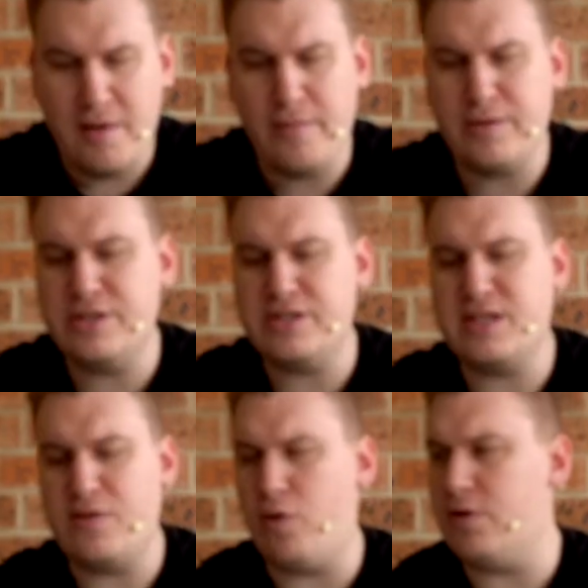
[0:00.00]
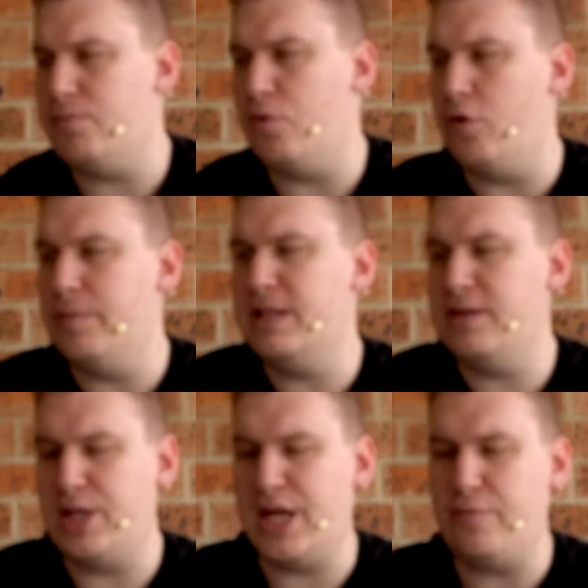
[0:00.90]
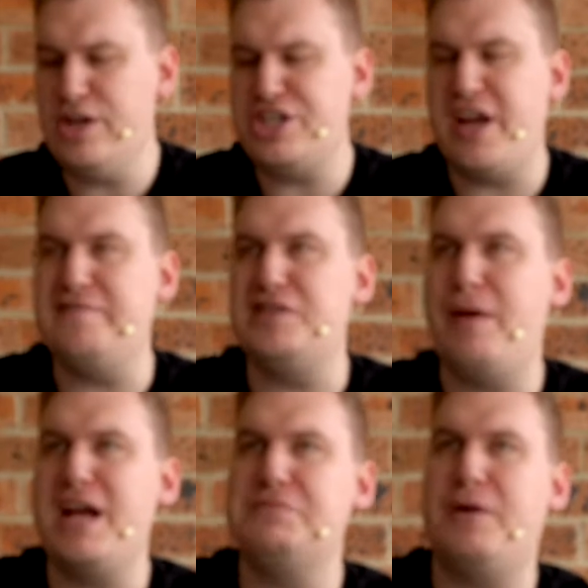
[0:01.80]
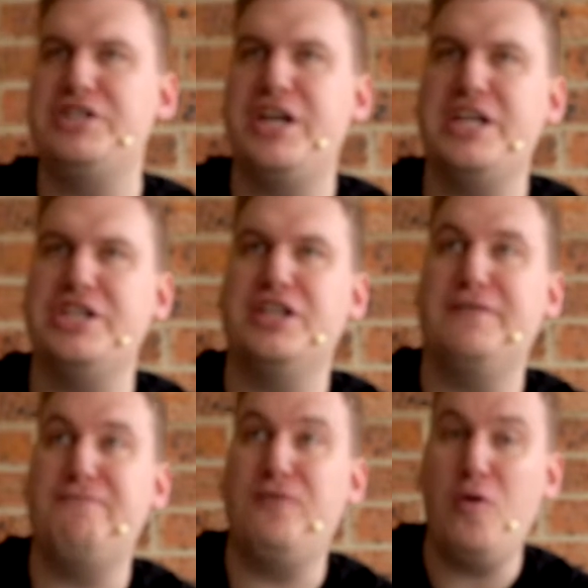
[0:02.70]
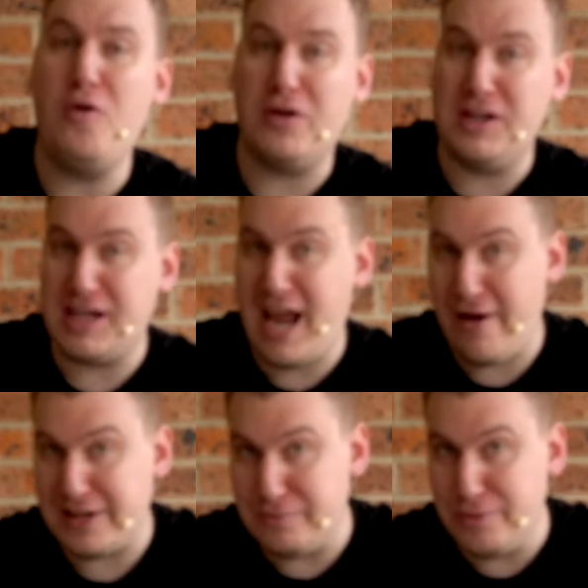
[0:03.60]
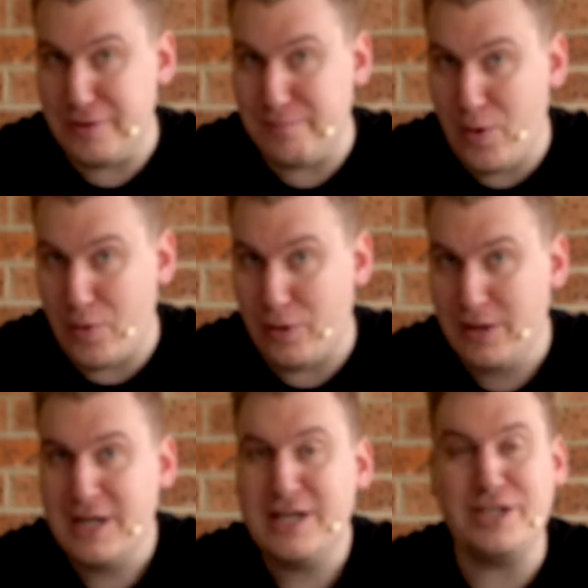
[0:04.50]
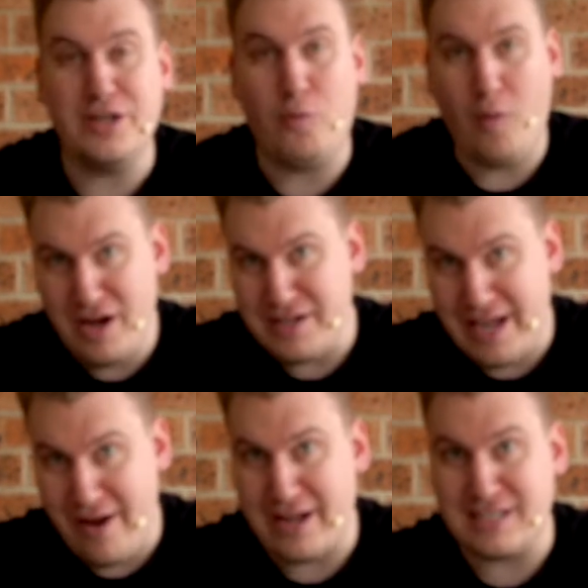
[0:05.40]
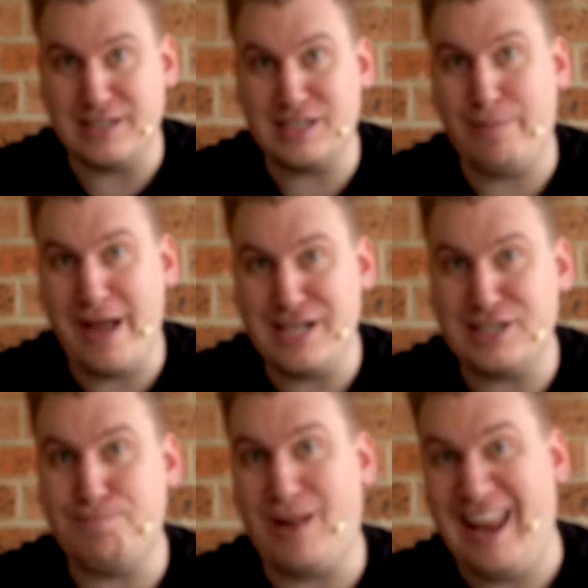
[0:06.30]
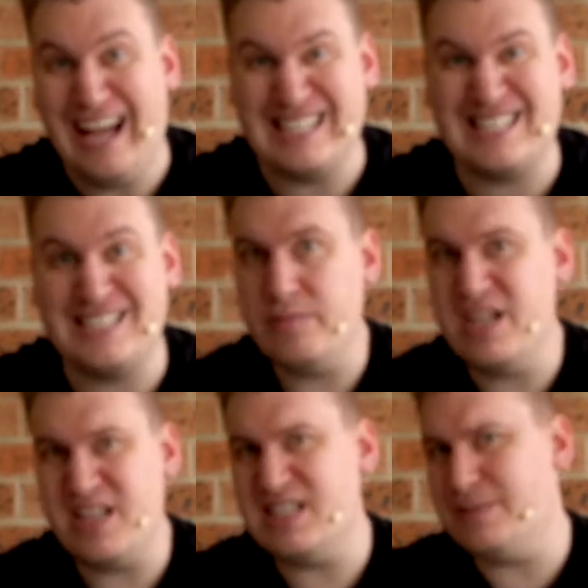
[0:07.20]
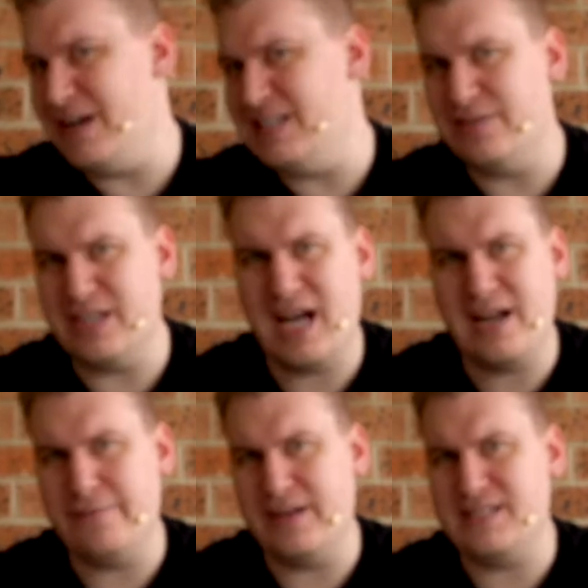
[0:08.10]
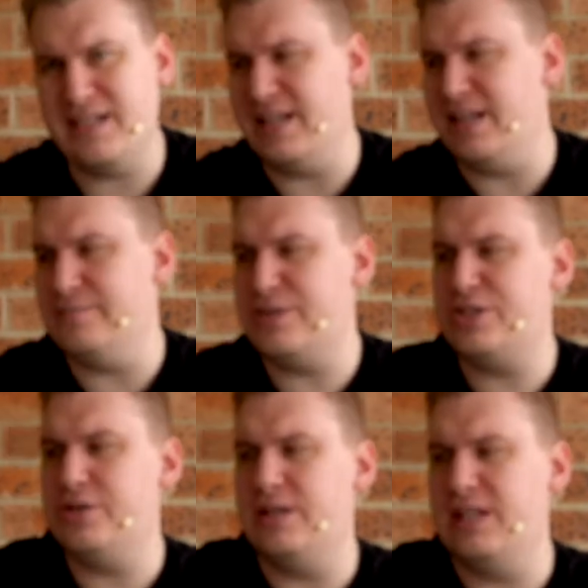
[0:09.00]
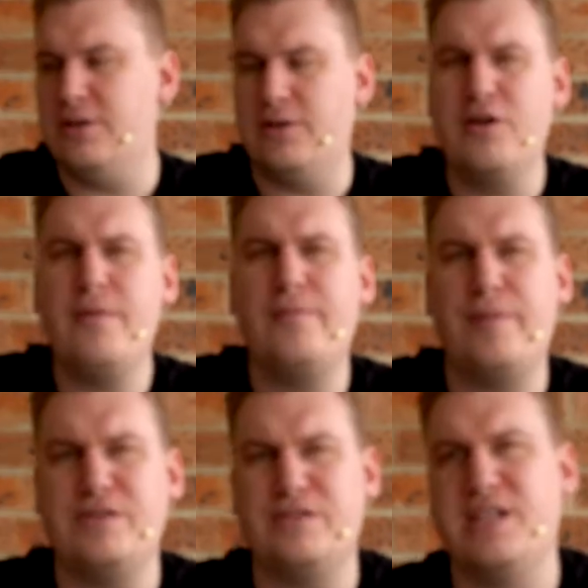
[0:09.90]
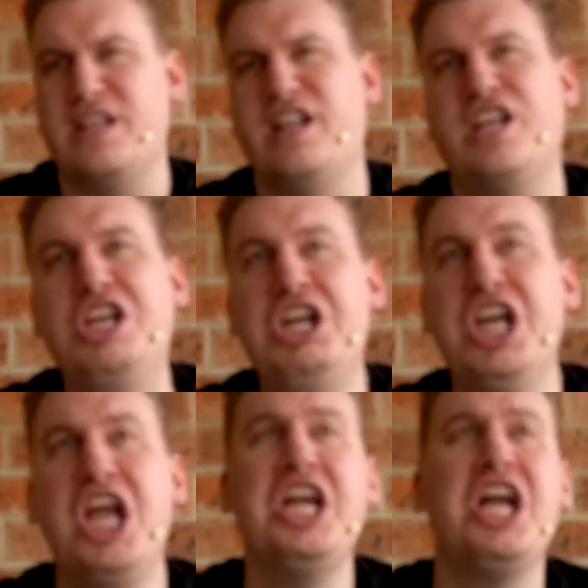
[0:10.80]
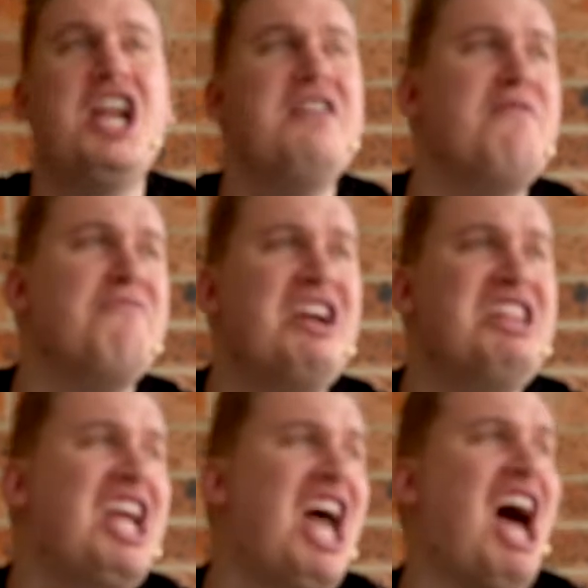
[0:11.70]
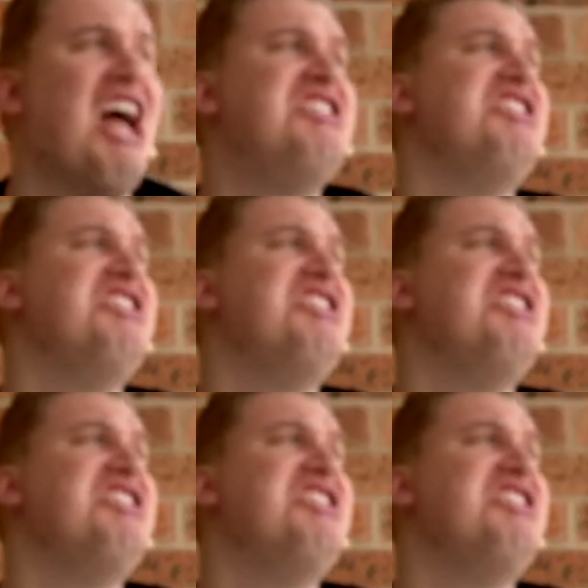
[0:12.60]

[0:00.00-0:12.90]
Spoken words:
remember it used to say 1 or more, but then they were like, we save space by changing the 4 character word more to the 1 character space plus. Need that space for the card effects that are getting absurdly long. I remember people used to say that, they're like, yeah, you can't even read the cards.